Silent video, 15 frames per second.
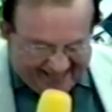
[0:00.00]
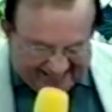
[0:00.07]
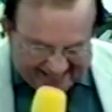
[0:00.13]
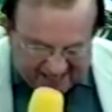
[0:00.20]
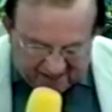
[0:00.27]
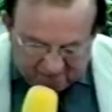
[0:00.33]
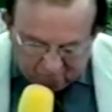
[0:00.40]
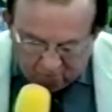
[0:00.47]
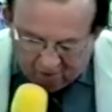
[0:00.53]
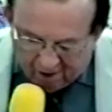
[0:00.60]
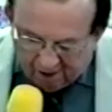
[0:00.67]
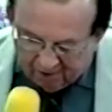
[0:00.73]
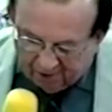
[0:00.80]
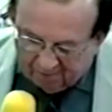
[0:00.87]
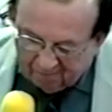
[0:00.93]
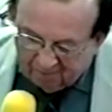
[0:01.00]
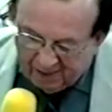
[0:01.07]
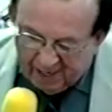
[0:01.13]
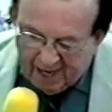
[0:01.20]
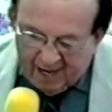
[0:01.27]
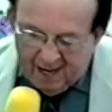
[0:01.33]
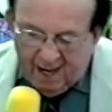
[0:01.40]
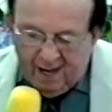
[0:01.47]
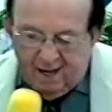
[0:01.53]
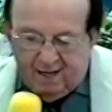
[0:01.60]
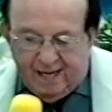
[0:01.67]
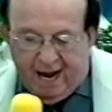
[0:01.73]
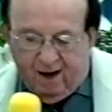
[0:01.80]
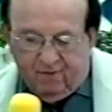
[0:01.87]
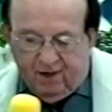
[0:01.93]
I need water.
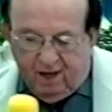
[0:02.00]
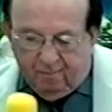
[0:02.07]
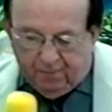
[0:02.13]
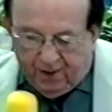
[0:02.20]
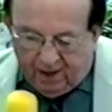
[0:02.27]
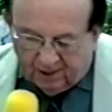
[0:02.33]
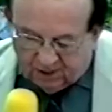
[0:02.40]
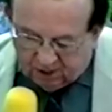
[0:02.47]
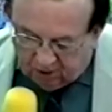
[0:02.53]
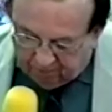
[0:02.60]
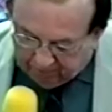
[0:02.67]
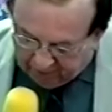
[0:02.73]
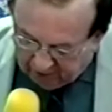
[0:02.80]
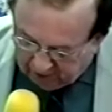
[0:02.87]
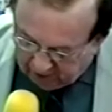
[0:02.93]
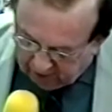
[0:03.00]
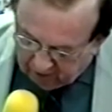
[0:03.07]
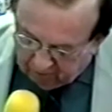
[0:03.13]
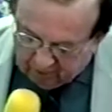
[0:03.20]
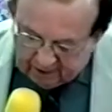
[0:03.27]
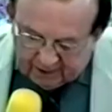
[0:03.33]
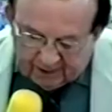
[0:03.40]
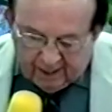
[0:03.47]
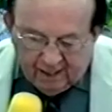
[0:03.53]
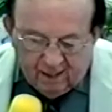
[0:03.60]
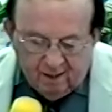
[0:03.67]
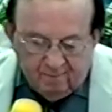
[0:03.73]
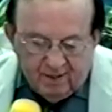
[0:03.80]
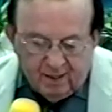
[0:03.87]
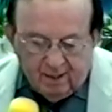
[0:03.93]
Now, the Apostle Paul was
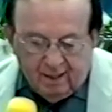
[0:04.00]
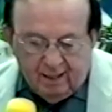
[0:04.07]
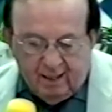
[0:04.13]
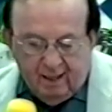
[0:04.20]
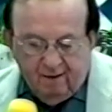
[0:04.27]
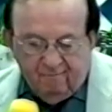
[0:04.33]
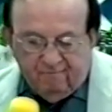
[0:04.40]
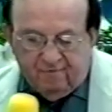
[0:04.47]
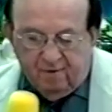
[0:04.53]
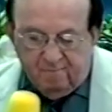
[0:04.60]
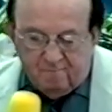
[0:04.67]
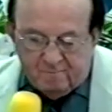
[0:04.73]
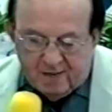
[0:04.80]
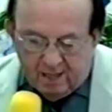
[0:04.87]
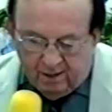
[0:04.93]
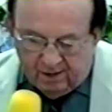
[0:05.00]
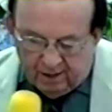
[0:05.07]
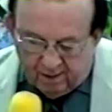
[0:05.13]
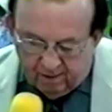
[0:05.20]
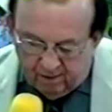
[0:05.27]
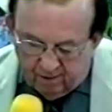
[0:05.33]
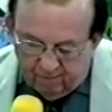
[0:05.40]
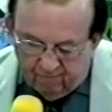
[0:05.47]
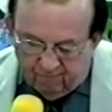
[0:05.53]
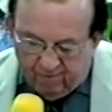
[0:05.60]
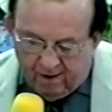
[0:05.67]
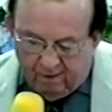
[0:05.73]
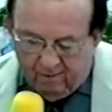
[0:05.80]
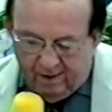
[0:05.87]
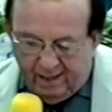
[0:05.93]
intimately familiar,
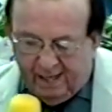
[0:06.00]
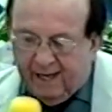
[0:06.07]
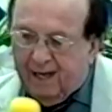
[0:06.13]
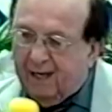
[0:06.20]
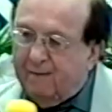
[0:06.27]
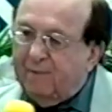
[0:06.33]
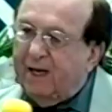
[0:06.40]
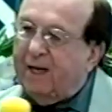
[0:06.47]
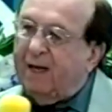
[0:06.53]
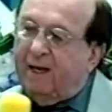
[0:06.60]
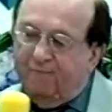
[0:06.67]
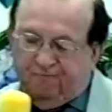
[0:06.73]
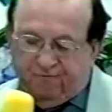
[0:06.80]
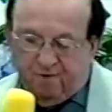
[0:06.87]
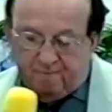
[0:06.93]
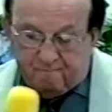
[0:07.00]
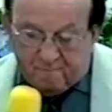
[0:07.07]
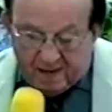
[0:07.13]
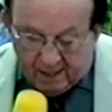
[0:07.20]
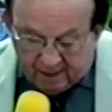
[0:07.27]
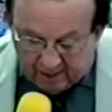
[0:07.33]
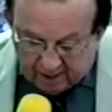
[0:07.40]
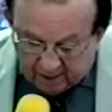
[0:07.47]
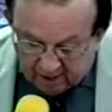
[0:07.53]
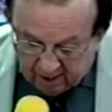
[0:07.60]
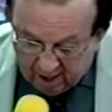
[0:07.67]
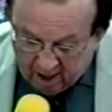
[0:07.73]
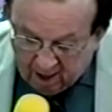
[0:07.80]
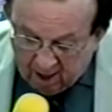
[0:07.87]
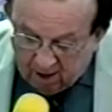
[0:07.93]
very intimately familiar
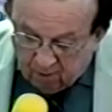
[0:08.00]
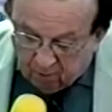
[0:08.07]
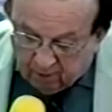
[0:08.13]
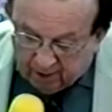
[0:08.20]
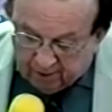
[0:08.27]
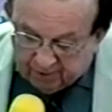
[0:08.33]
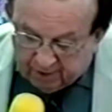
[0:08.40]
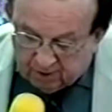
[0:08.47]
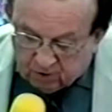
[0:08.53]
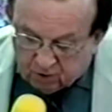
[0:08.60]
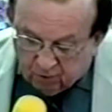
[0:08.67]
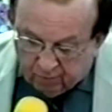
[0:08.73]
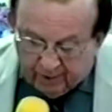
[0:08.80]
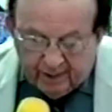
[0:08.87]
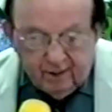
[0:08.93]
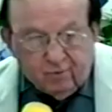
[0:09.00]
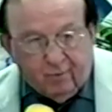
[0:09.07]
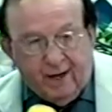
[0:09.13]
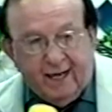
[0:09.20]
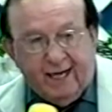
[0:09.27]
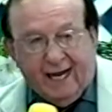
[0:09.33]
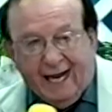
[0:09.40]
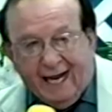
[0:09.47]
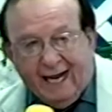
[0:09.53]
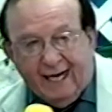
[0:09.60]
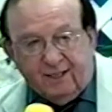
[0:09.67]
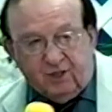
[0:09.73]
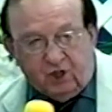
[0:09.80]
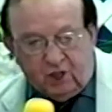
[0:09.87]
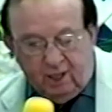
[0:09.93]
with enduring great
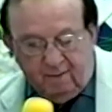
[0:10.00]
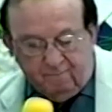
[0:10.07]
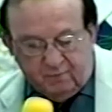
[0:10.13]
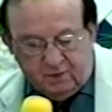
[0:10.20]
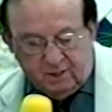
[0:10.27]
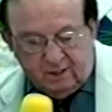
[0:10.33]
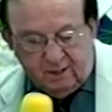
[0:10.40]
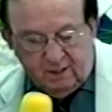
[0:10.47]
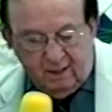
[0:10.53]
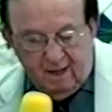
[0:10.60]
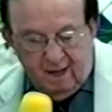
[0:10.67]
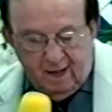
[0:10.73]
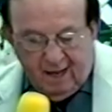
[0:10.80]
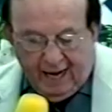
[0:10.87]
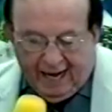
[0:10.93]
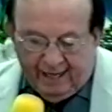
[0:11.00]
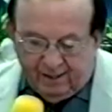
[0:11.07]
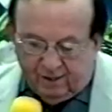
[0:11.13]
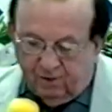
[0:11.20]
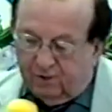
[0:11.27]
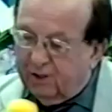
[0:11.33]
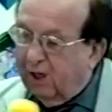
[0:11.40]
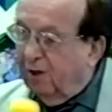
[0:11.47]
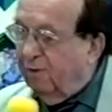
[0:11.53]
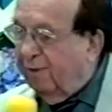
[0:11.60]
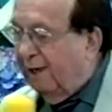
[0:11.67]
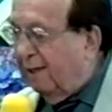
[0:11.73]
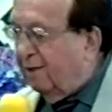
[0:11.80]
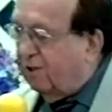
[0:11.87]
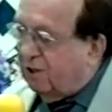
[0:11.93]
hardships. I could go
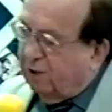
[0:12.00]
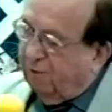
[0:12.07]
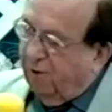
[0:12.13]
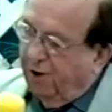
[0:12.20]
into